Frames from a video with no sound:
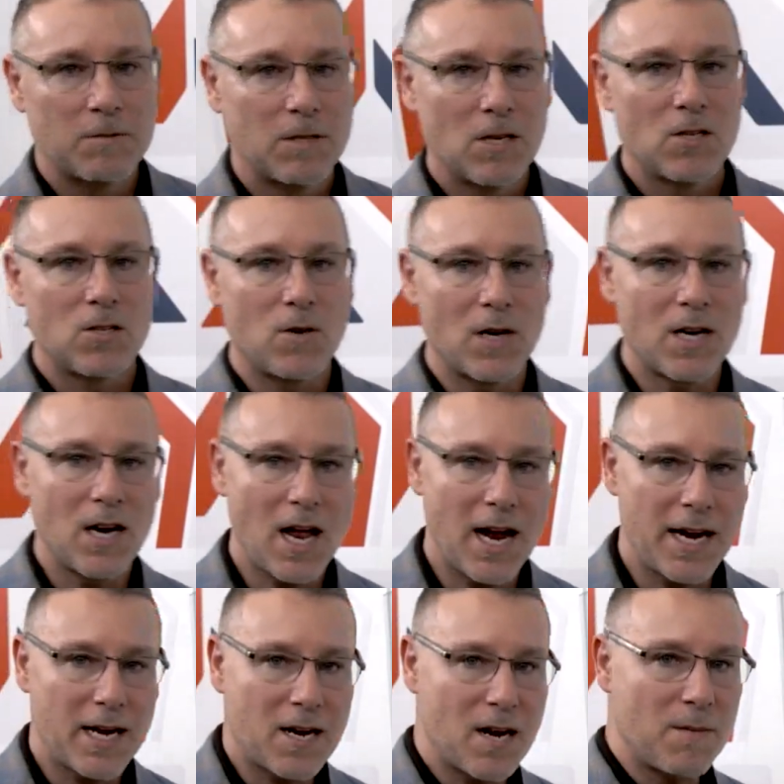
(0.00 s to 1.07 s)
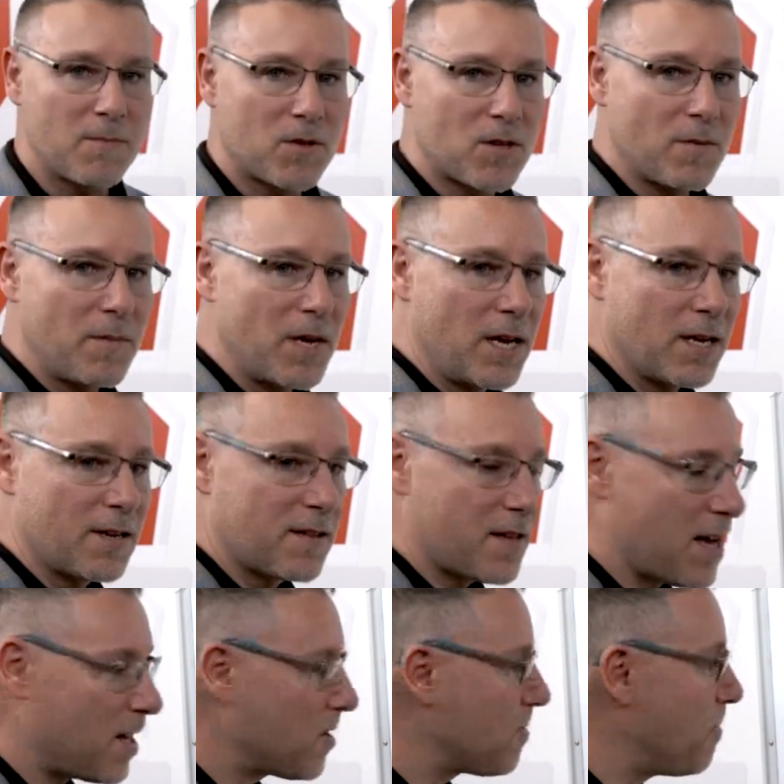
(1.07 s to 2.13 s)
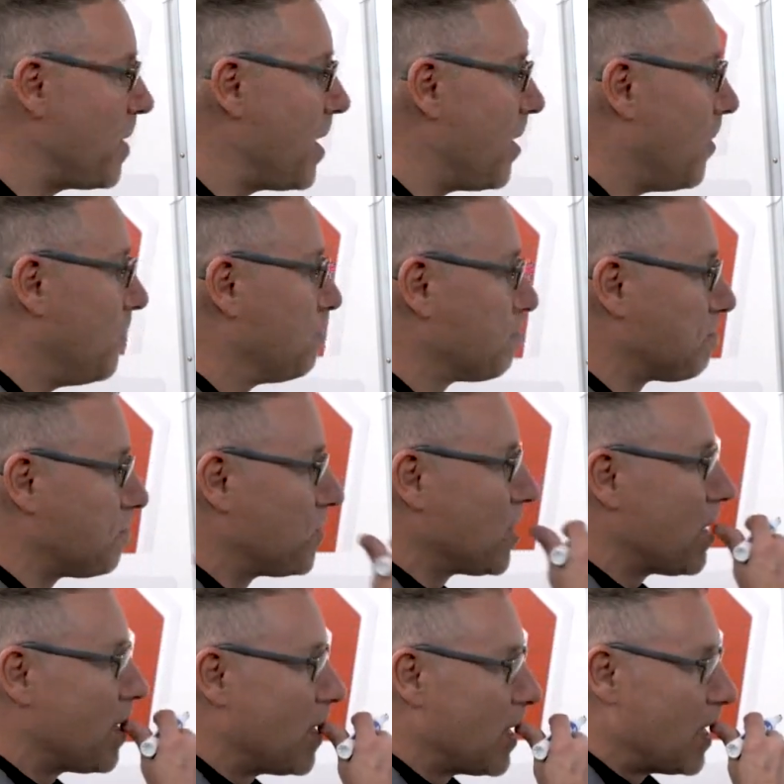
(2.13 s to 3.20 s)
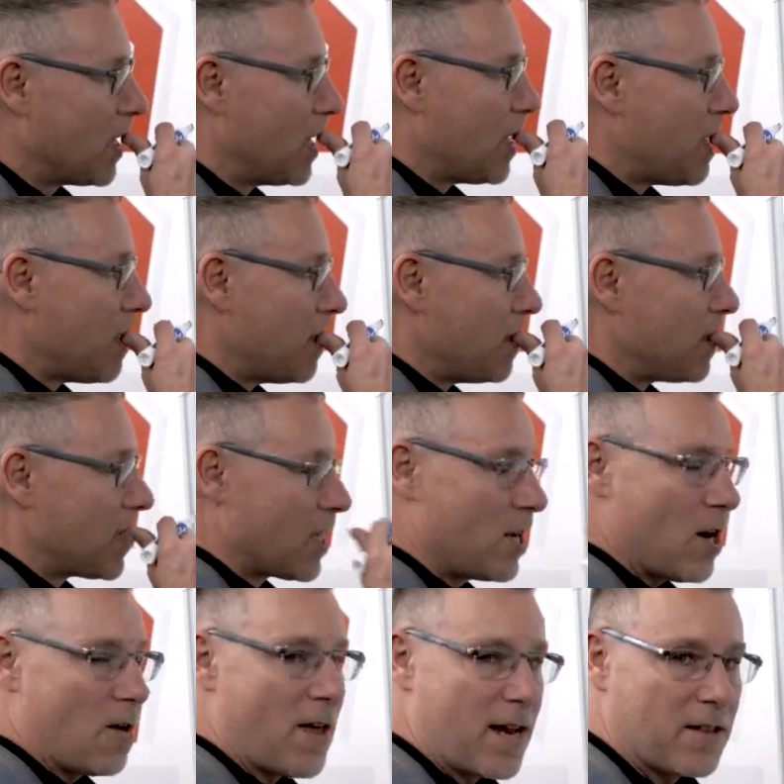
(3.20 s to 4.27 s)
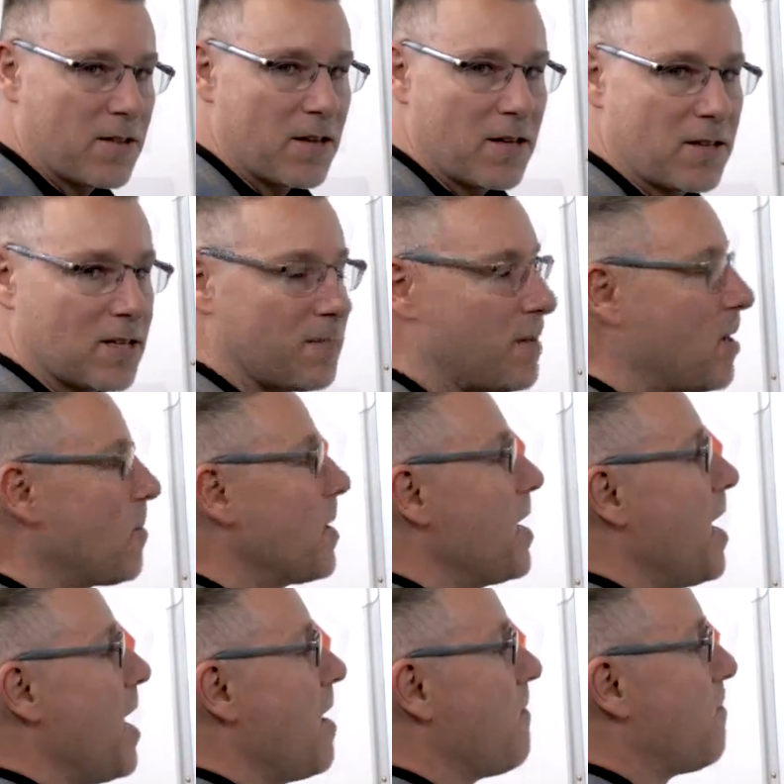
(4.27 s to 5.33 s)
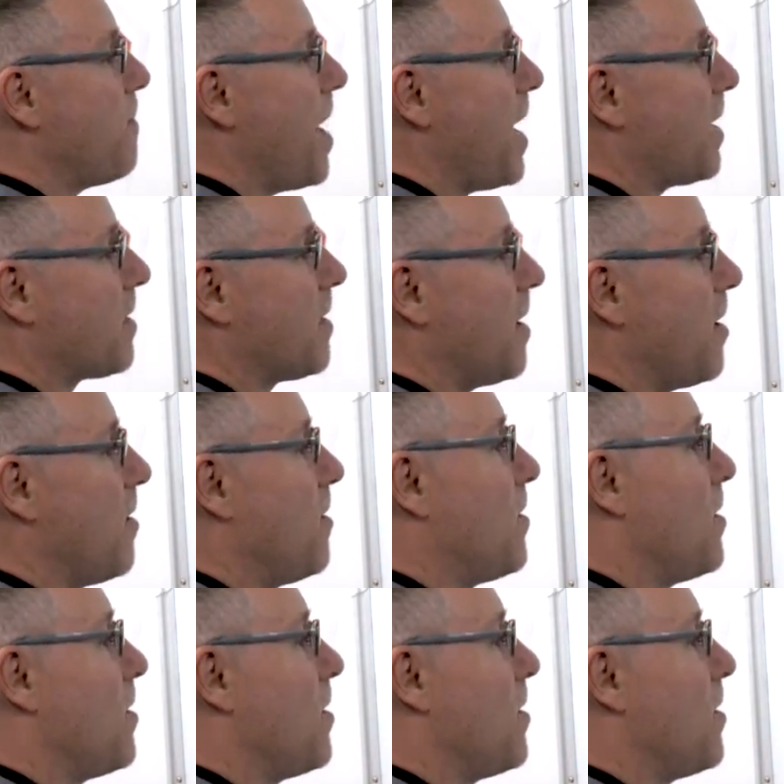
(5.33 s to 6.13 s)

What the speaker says: So a client comes to me and says, Bill, you know that system that we have back there in